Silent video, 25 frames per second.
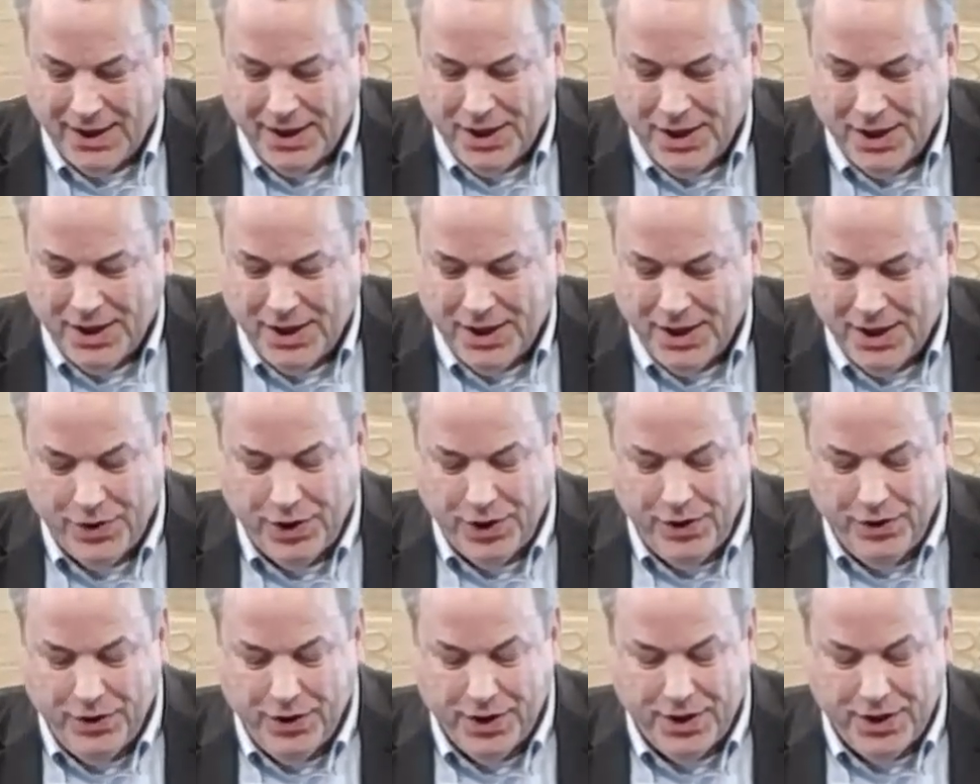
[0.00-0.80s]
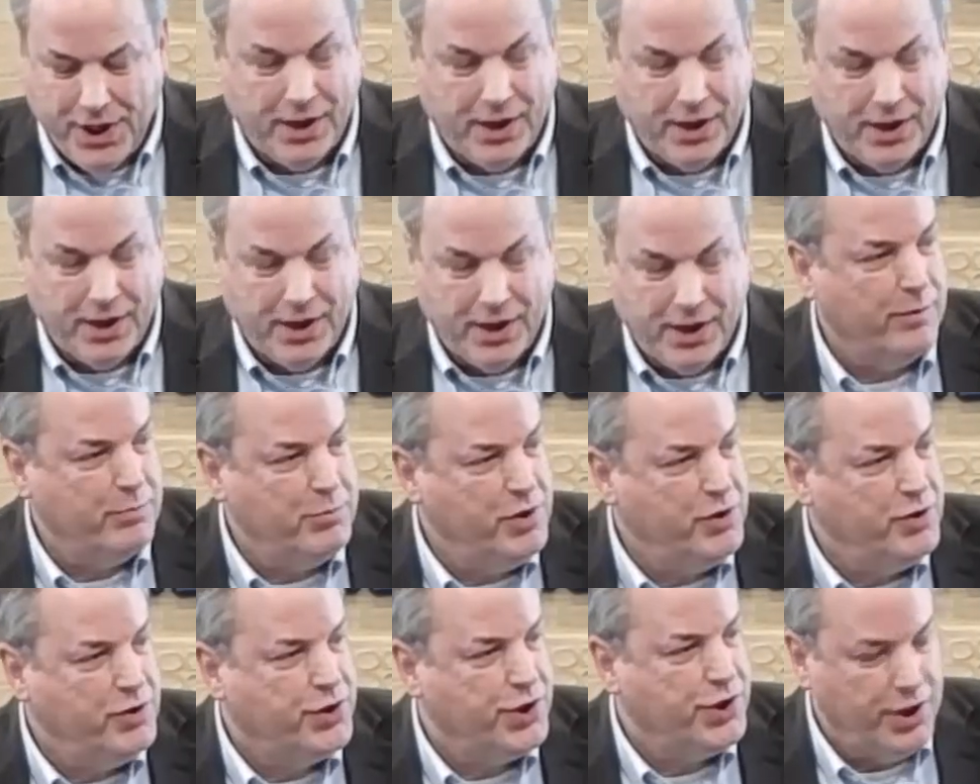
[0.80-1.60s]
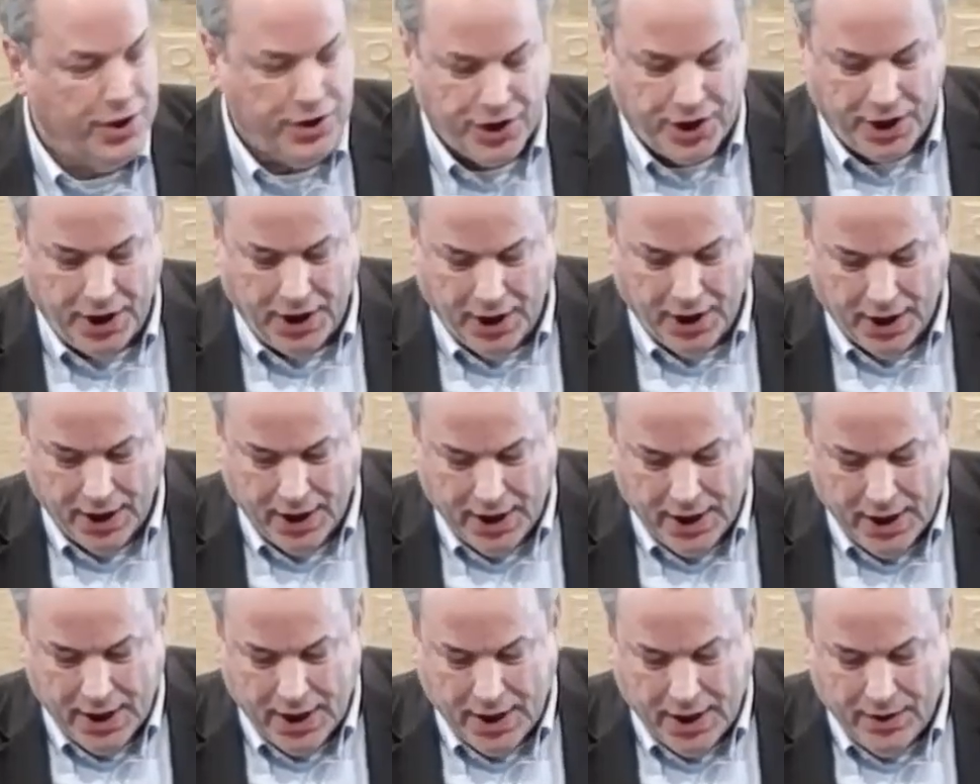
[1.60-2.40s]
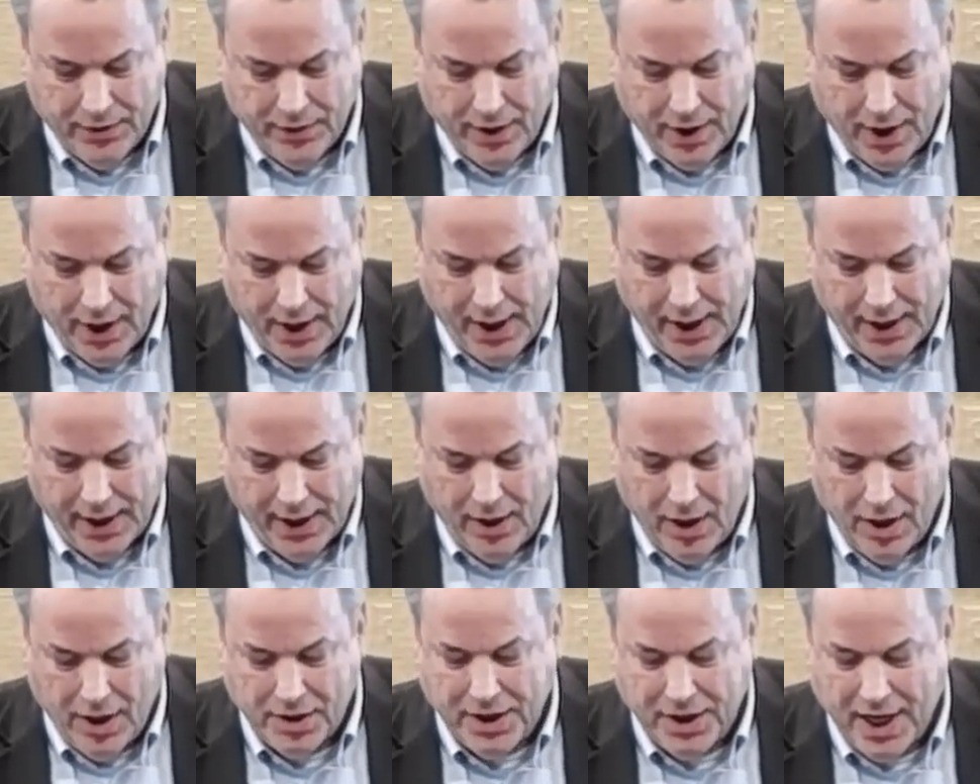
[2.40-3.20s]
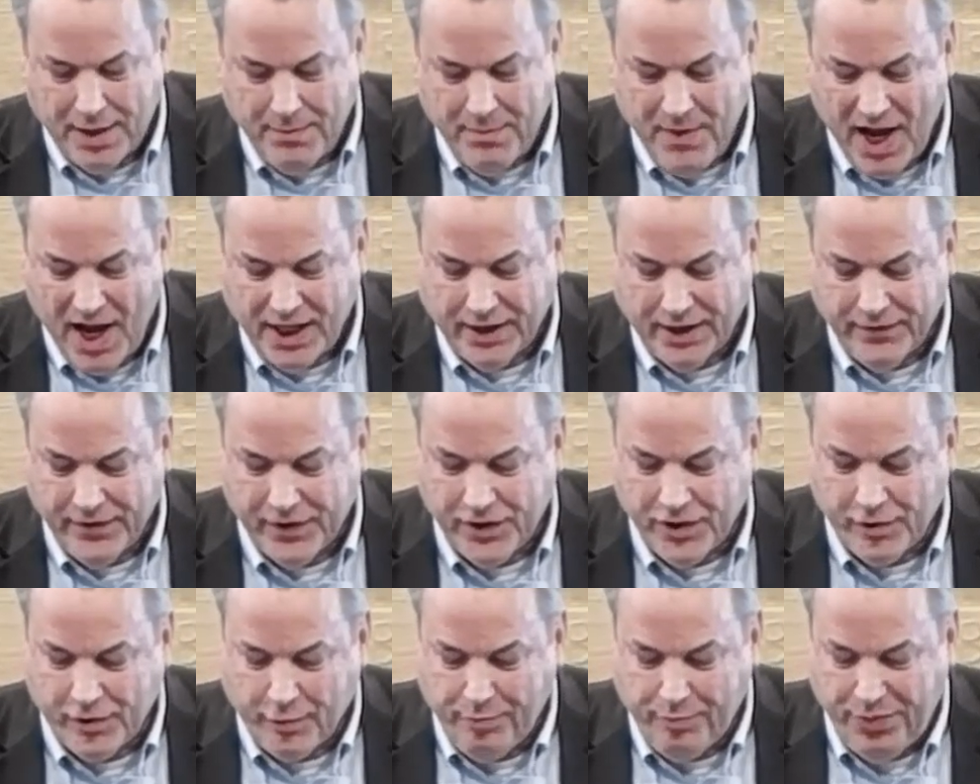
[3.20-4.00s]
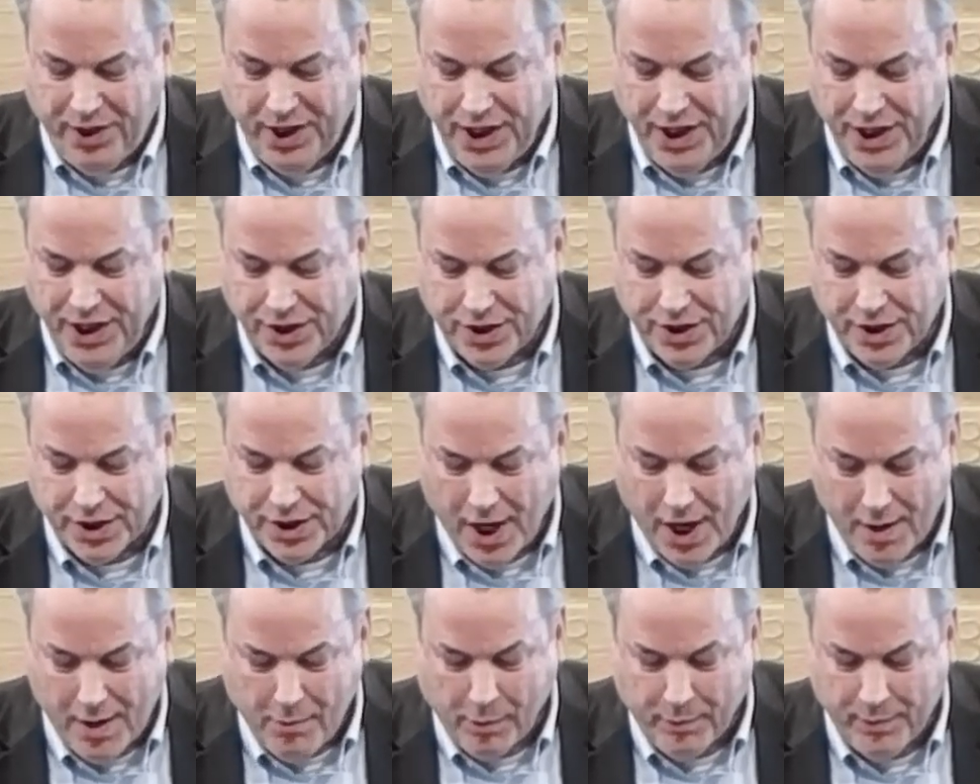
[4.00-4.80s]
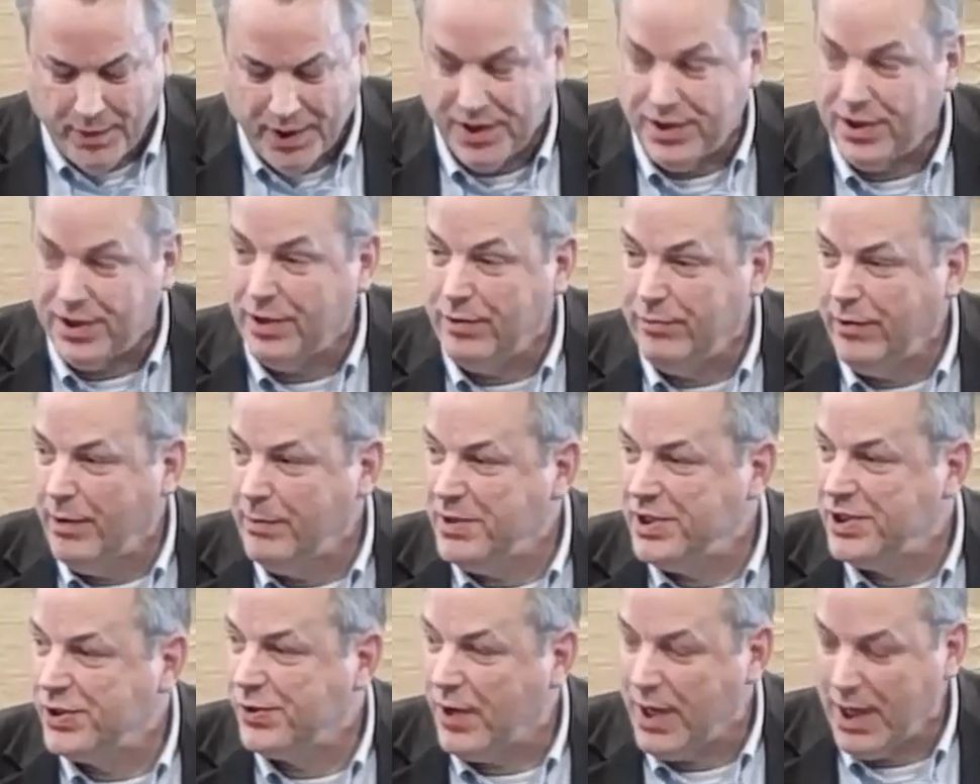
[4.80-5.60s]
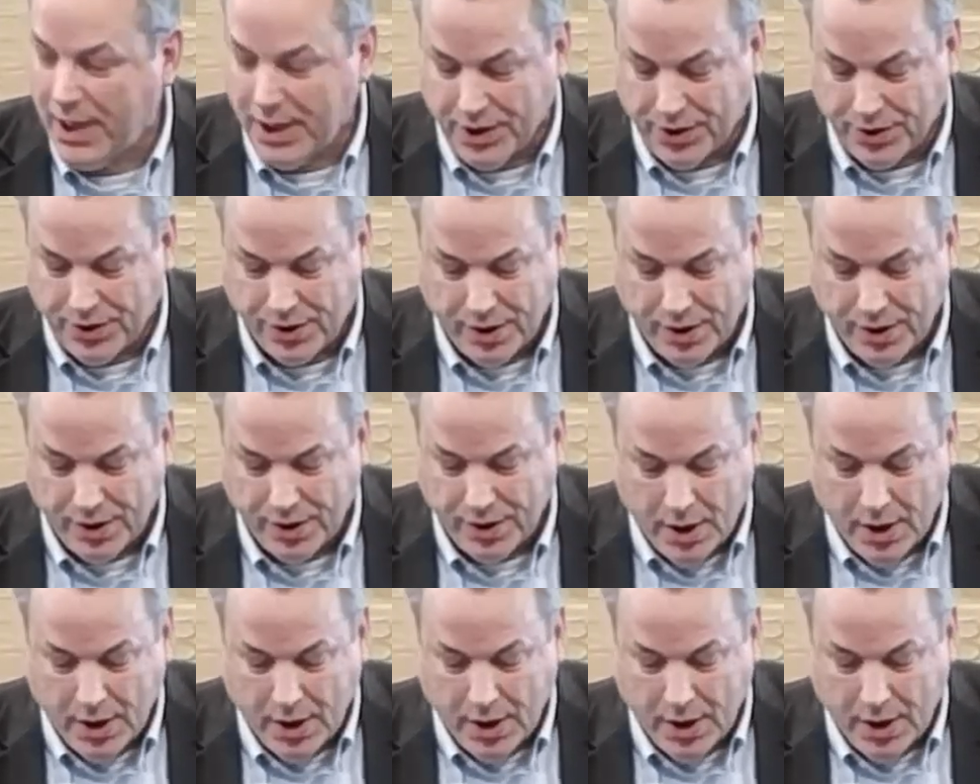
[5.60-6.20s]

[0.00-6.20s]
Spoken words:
She was a Unitarian from New Jersey and a longtime activist for peace, disarmament, and women's rights.